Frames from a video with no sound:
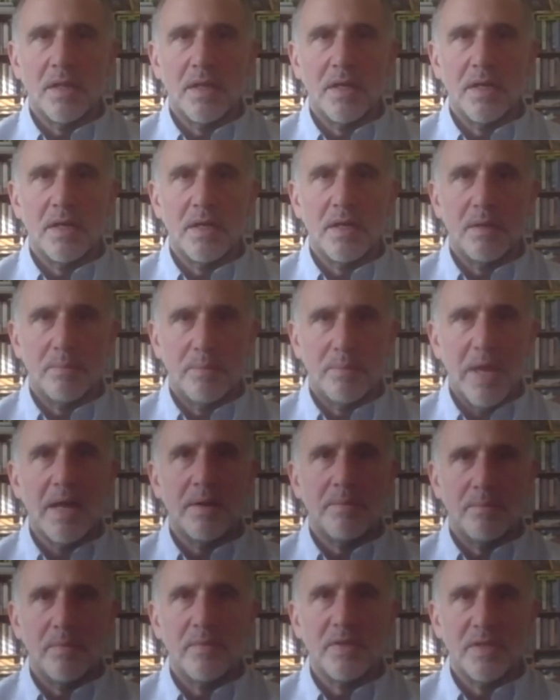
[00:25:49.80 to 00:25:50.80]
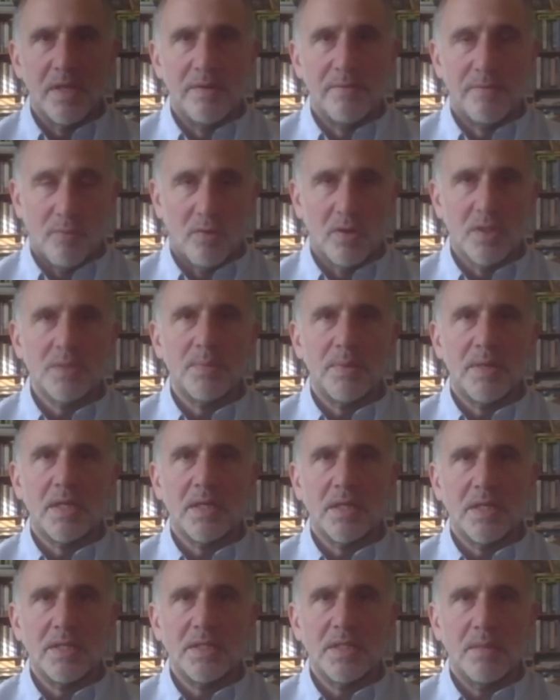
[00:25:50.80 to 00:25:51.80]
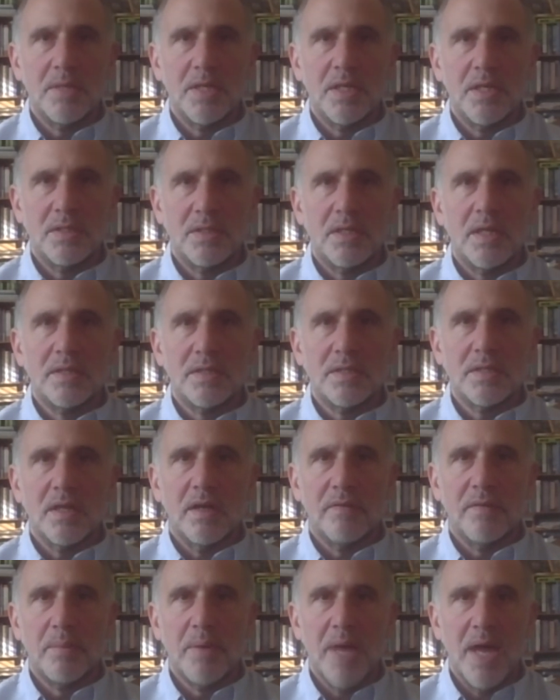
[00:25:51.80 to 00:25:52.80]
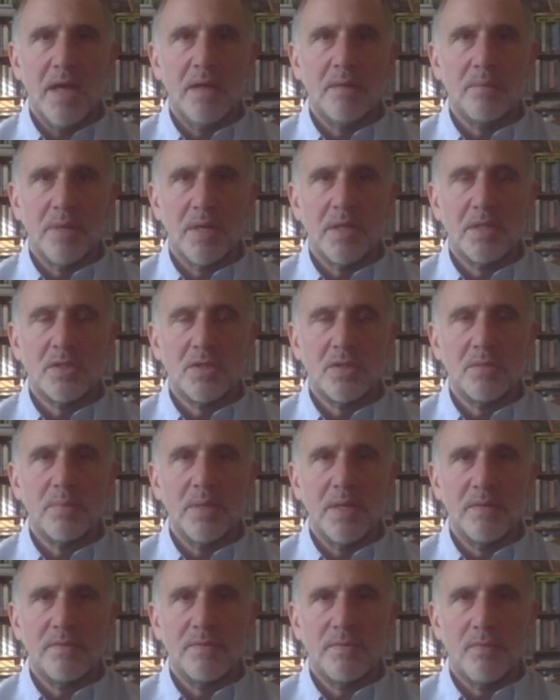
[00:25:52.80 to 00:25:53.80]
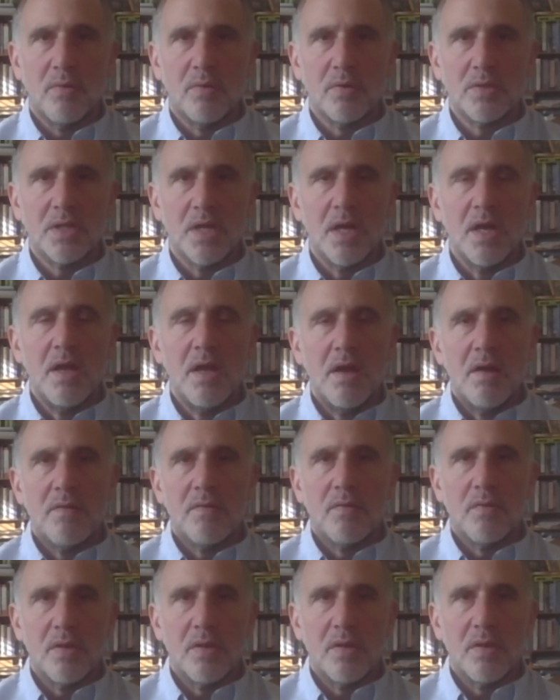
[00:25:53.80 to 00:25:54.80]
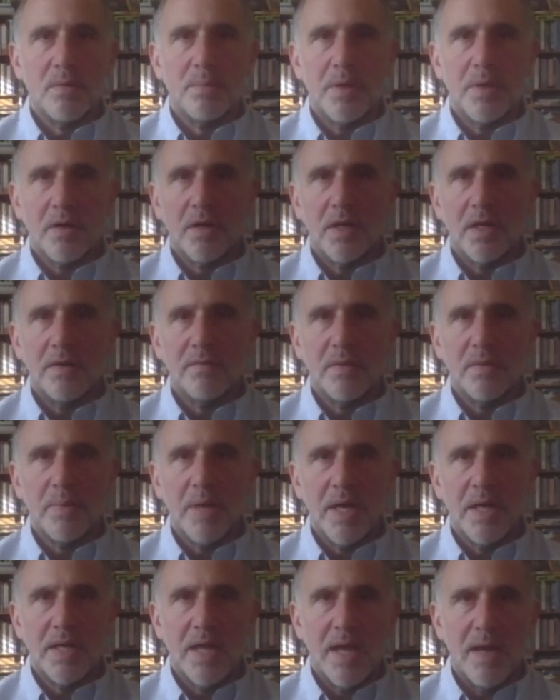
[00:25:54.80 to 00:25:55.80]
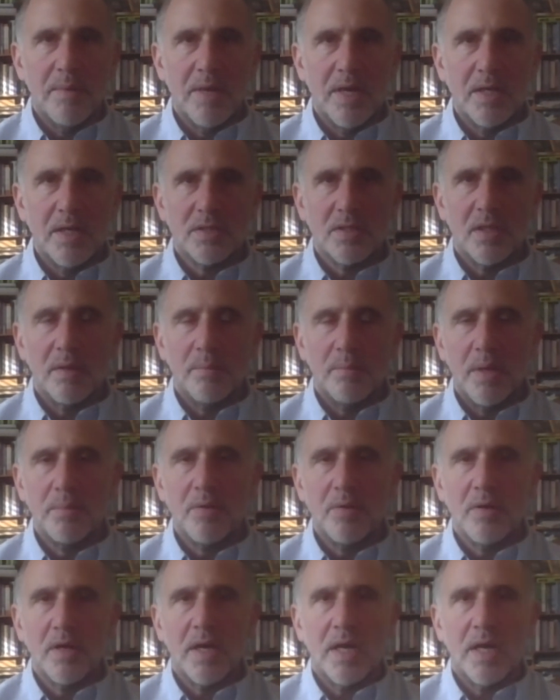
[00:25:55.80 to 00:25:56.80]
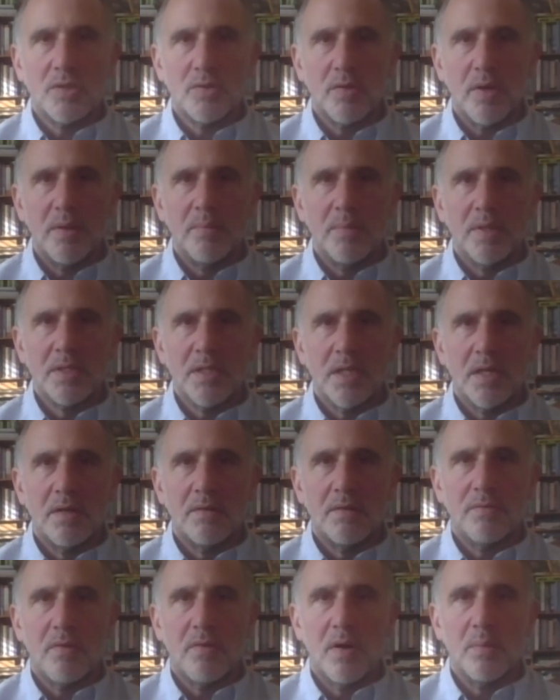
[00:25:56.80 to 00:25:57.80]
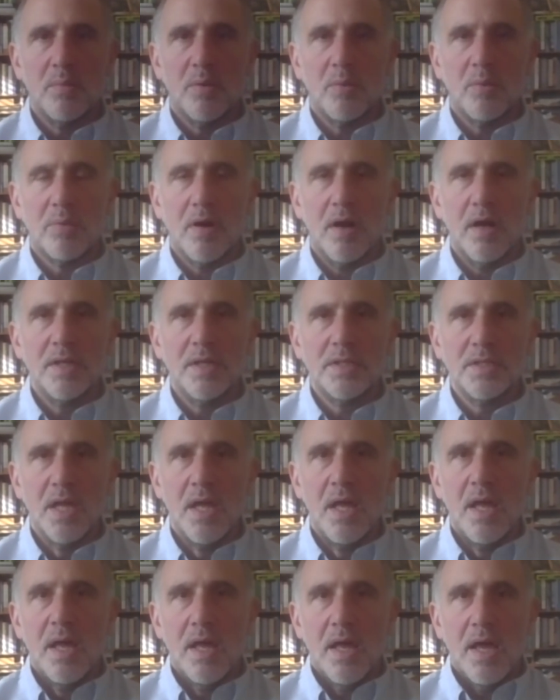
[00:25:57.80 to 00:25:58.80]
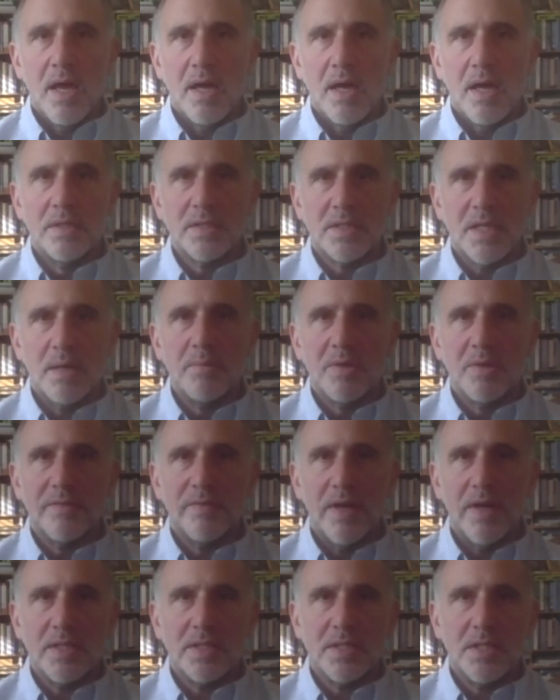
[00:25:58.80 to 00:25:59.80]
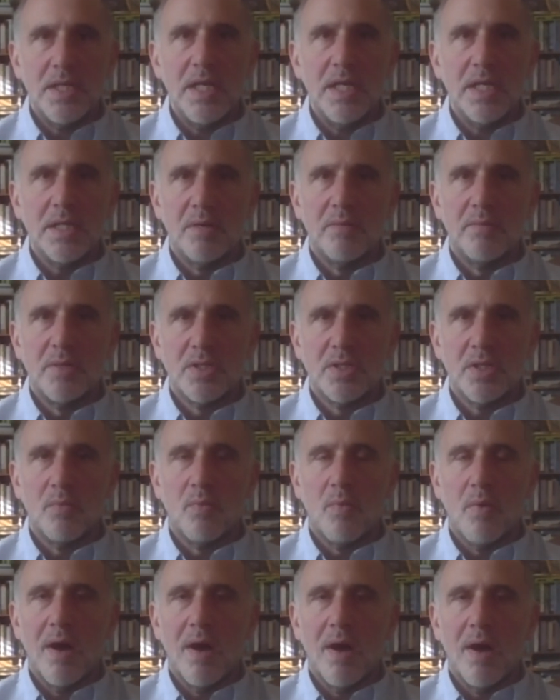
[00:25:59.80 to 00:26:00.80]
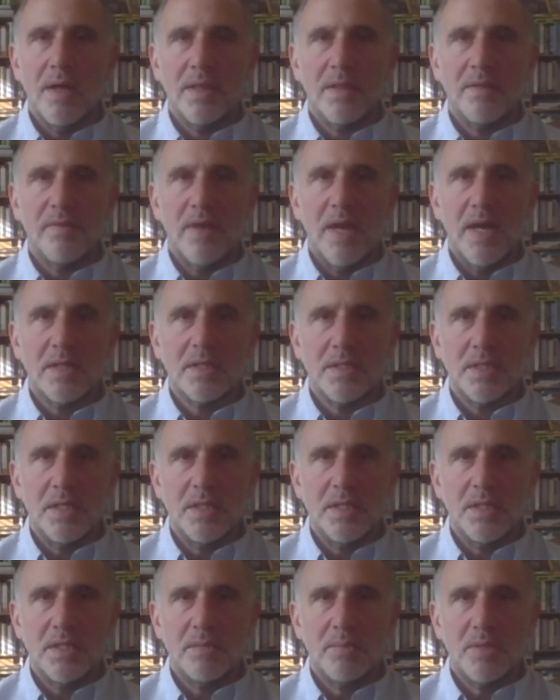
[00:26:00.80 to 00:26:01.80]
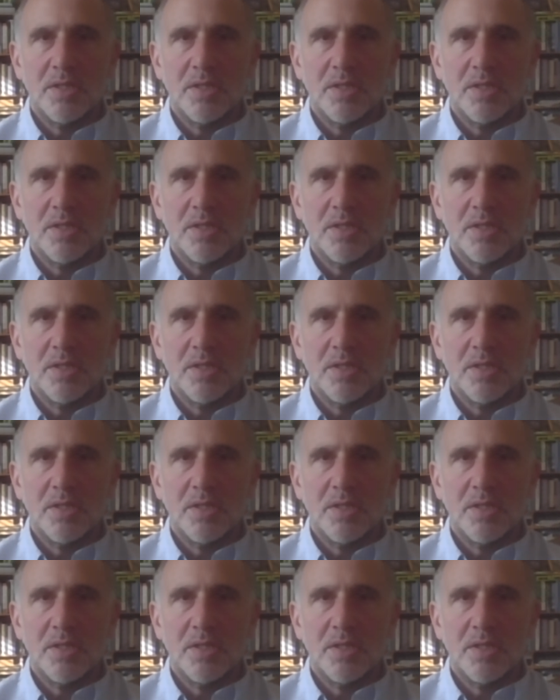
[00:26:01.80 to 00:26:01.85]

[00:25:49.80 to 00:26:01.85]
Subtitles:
the patent enforcement, at least. I mean, they'd still have the patent, but it shouldn't be enforced for the period of the pandemic so that people can get treatments at an affordable price. And same with the vaccine. We should want the vaccines to be